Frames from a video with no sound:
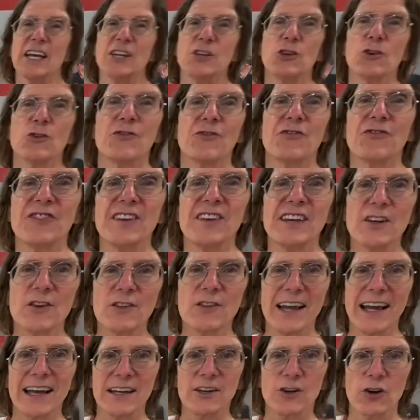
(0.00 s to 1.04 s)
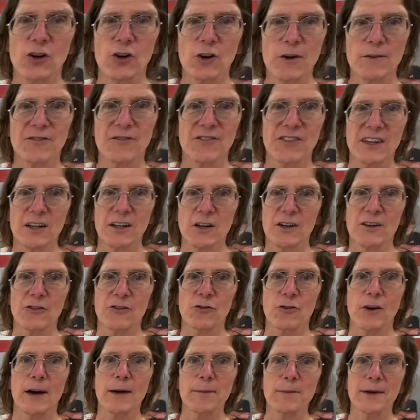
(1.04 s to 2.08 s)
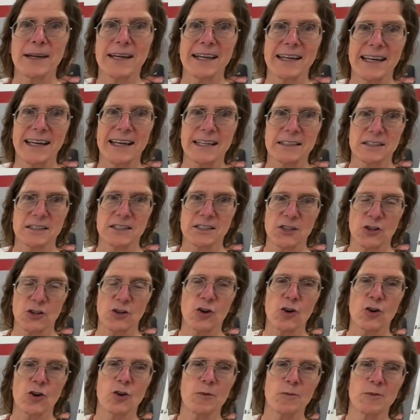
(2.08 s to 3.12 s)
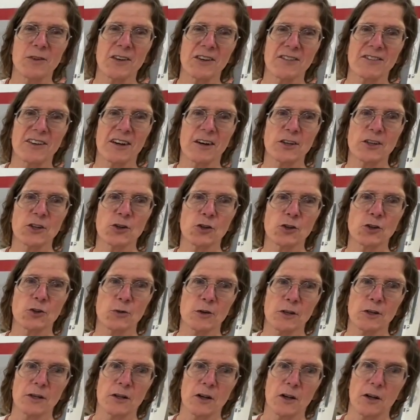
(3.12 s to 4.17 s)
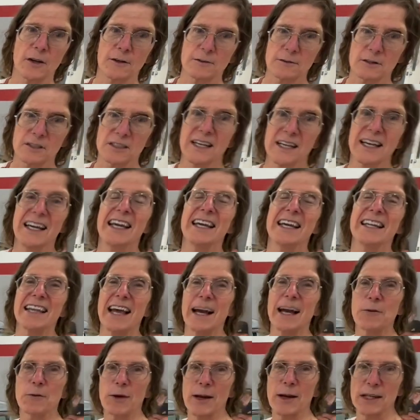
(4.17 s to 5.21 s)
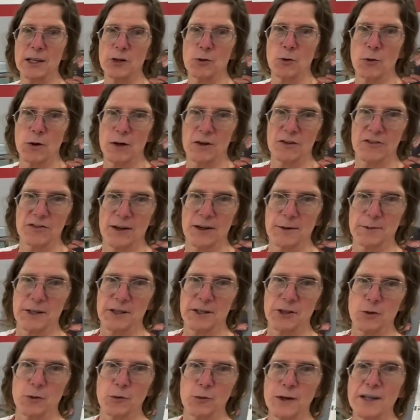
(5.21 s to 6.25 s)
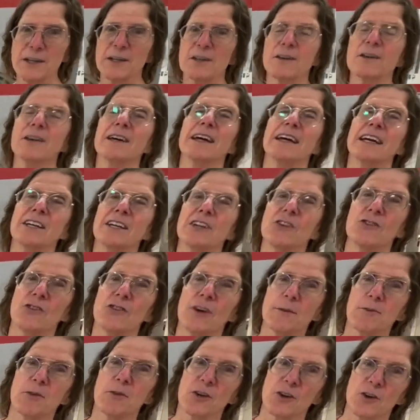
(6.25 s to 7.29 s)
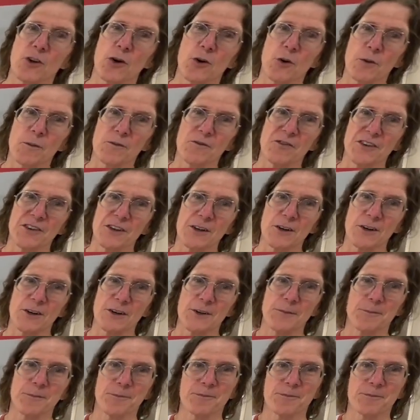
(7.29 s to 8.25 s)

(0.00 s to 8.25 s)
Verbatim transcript: you'd feel that curb feeler rubbing against the curb to tell you you were close. That way you weren't rubbing your wheel, you'd rub the curb feeler.